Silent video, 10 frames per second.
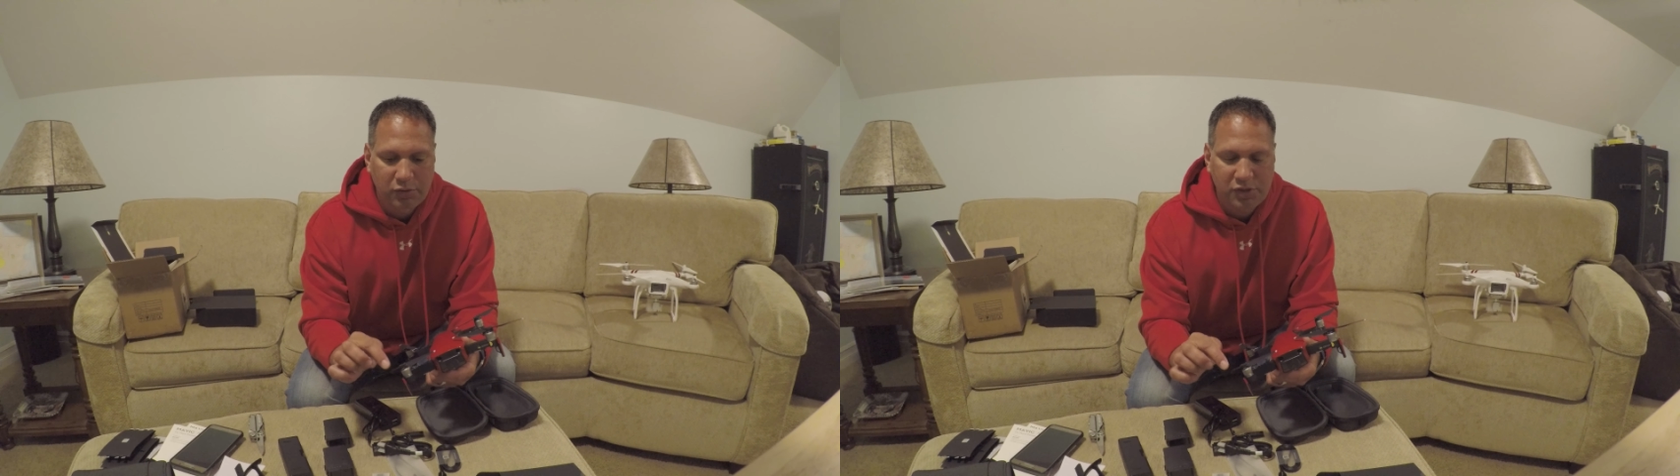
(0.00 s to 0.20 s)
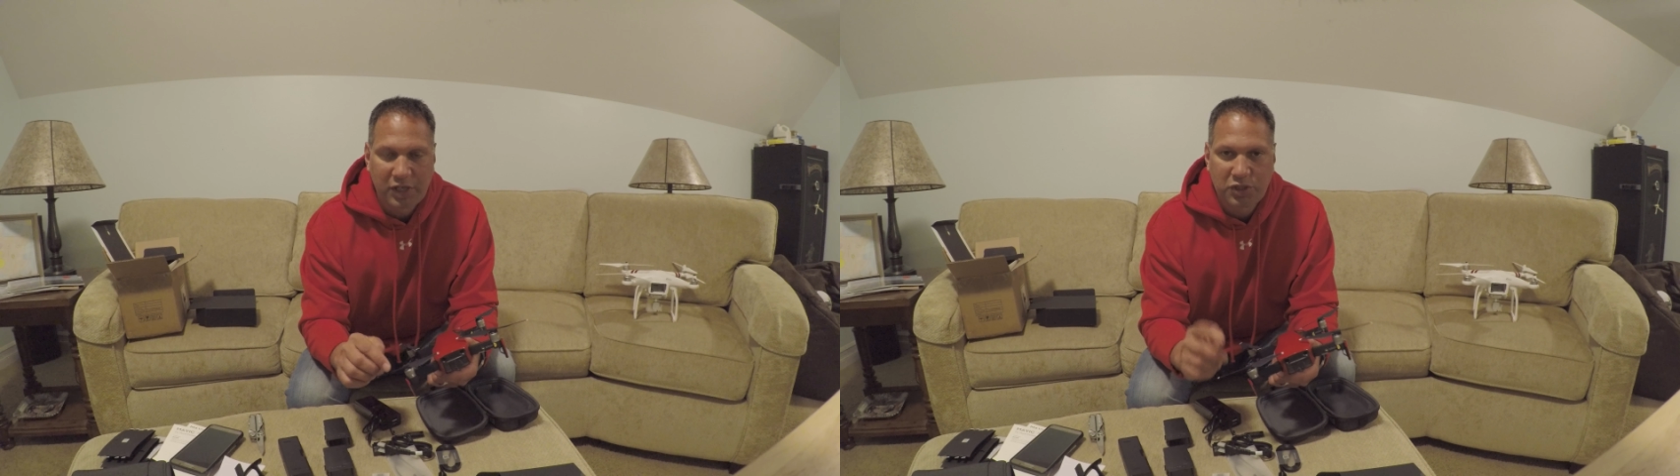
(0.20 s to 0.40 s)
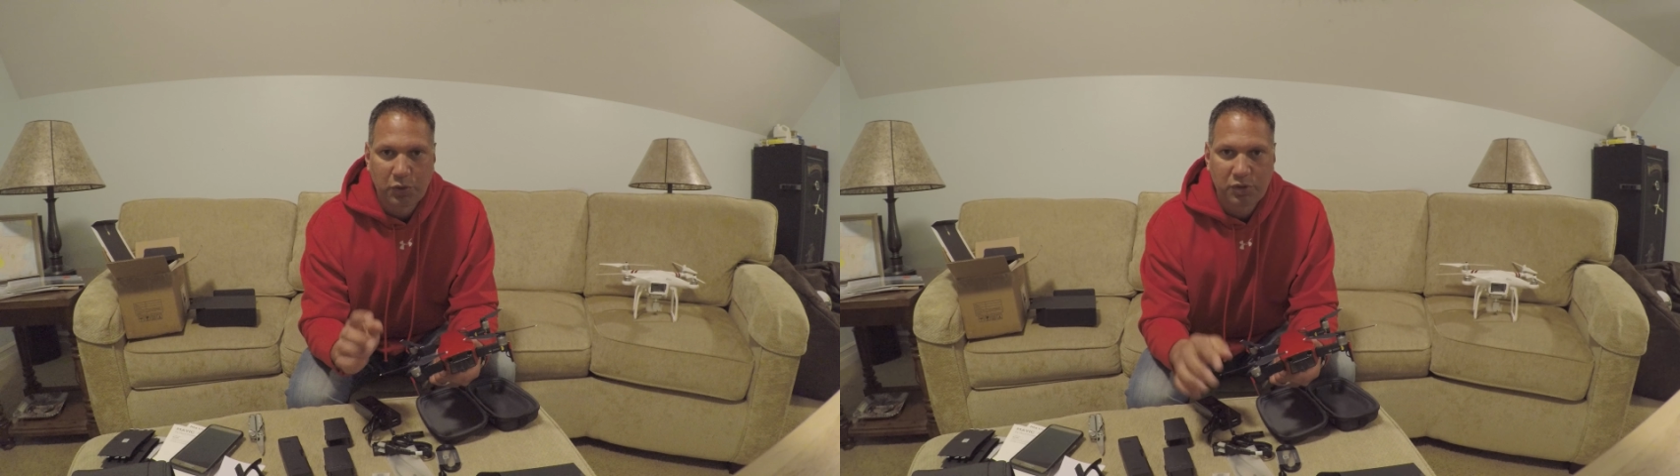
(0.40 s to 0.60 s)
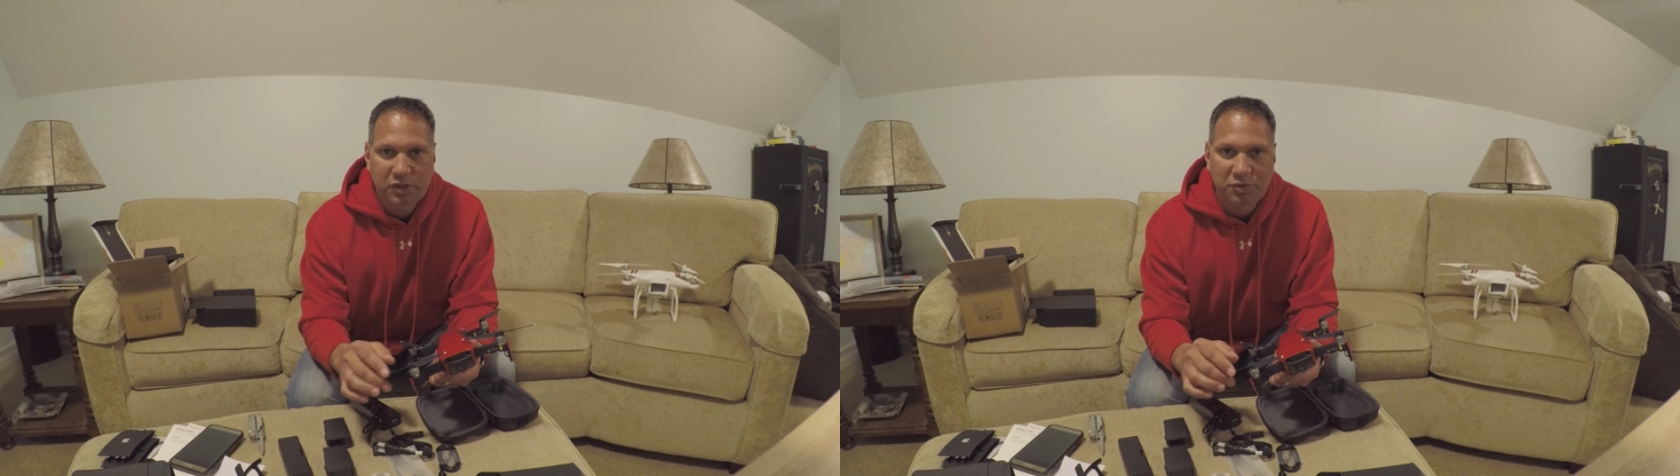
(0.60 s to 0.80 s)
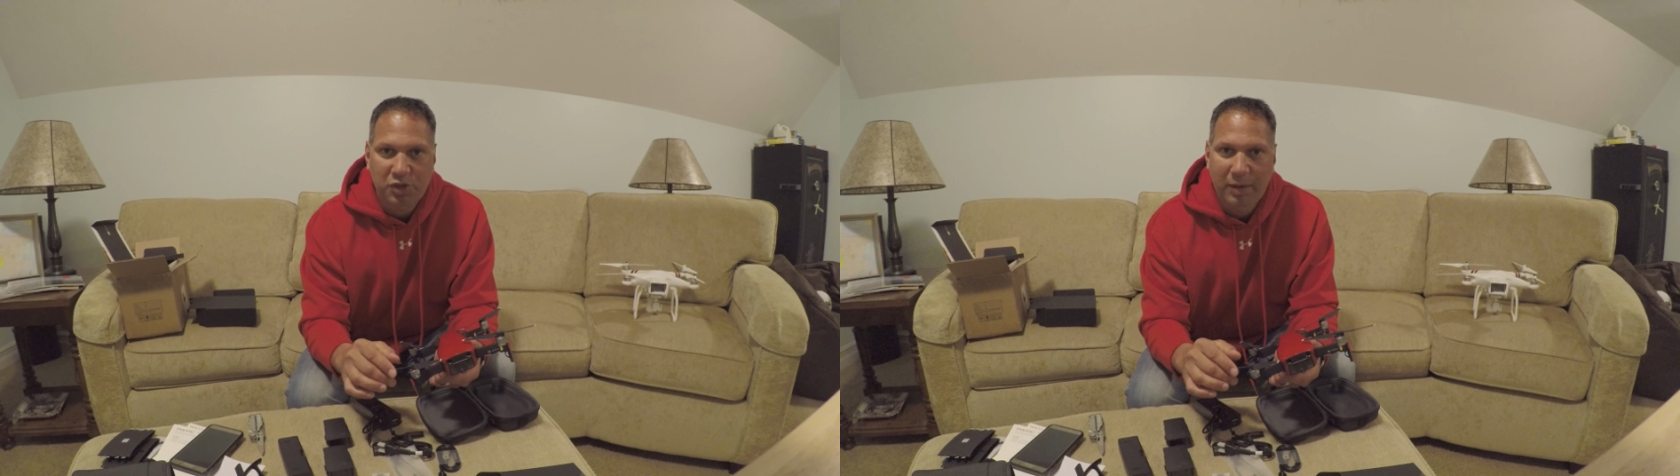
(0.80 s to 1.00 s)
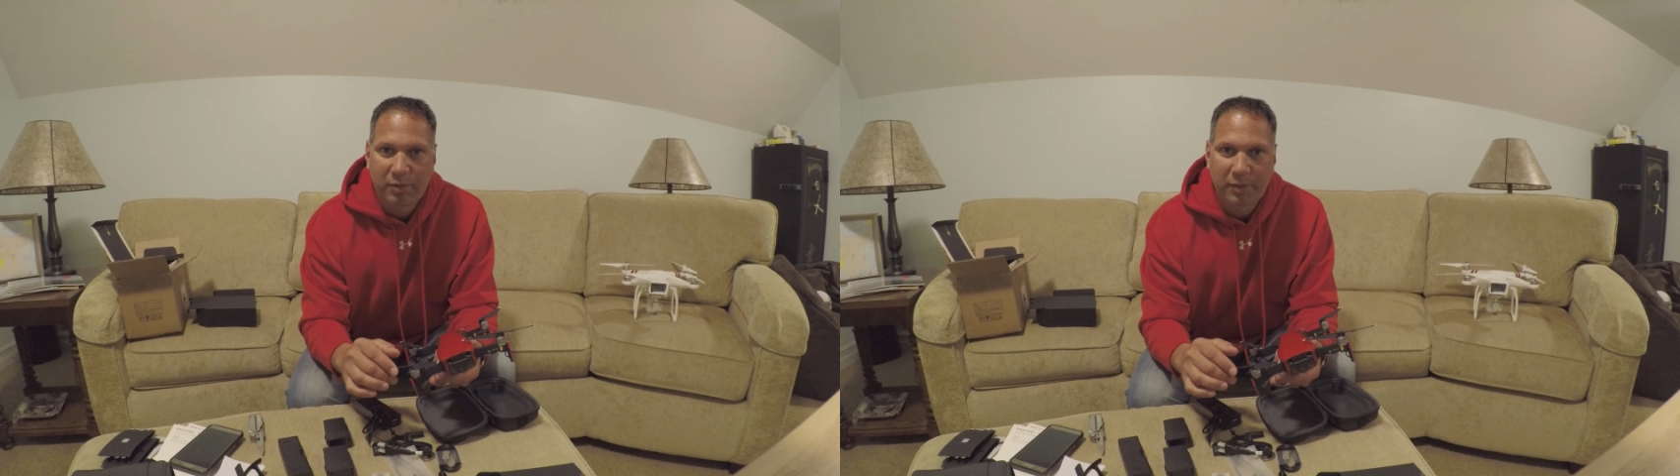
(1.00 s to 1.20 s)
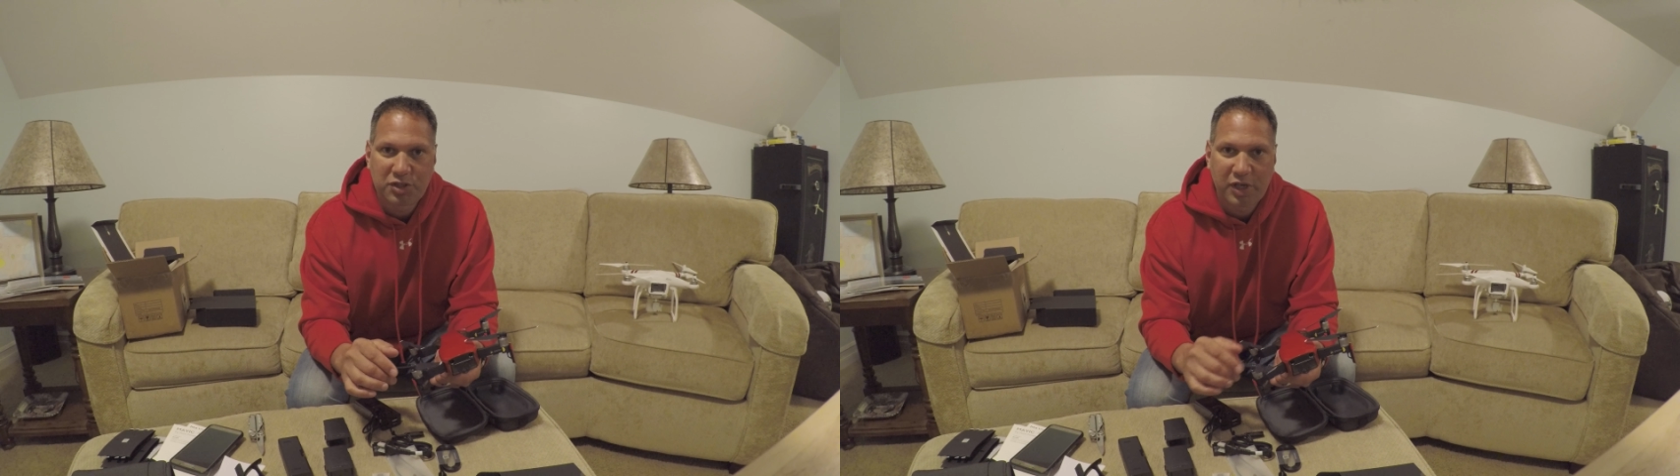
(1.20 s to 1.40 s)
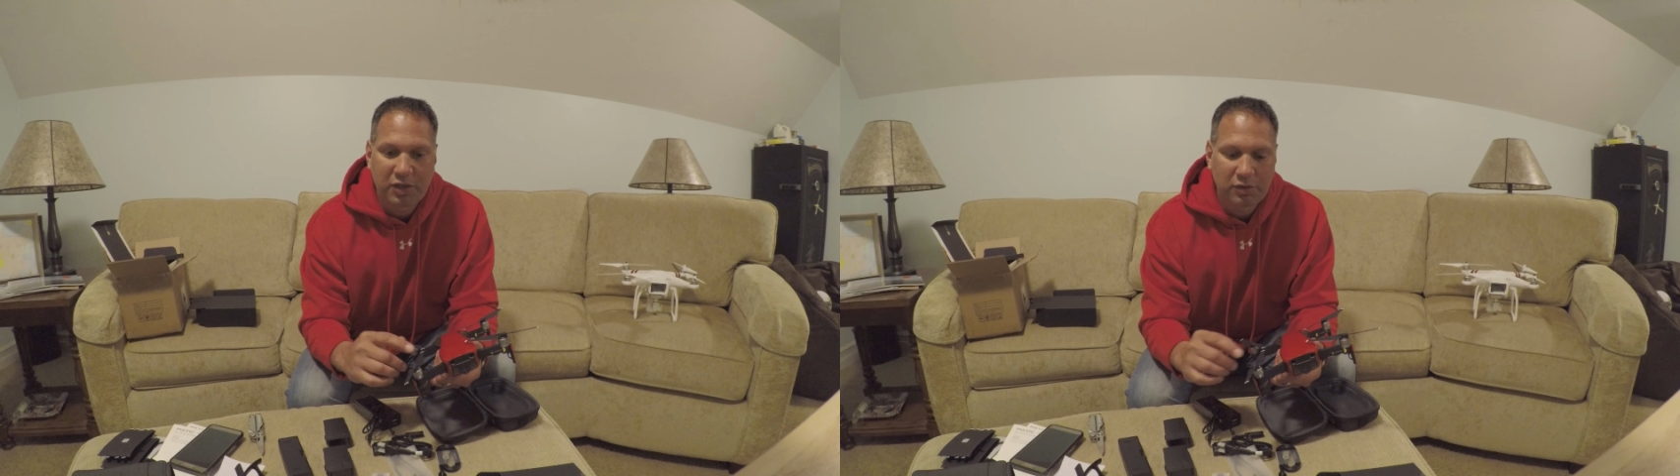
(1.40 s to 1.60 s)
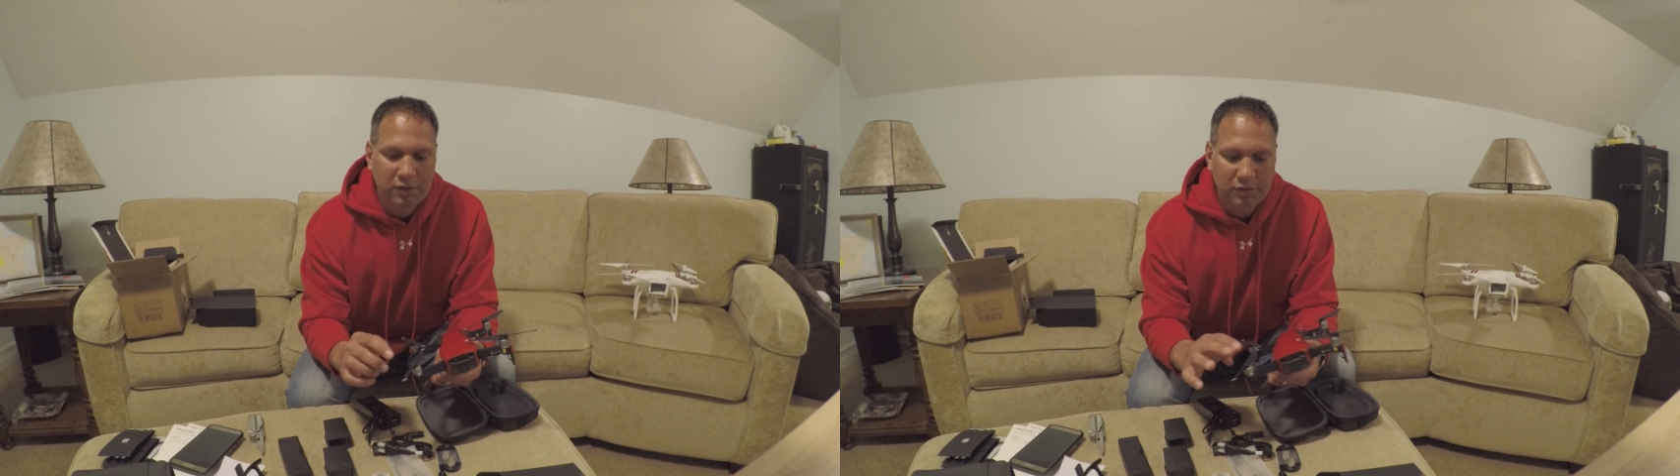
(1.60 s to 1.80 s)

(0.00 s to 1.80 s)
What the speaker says: stay tuned, subscribe to my channel,